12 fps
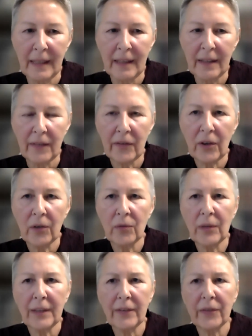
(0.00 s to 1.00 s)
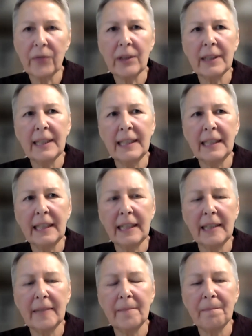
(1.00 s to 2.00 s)
So it's really,
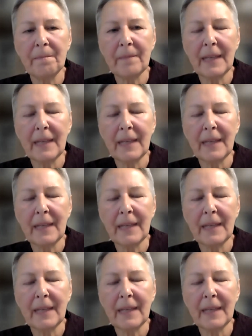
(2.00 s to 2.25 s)
and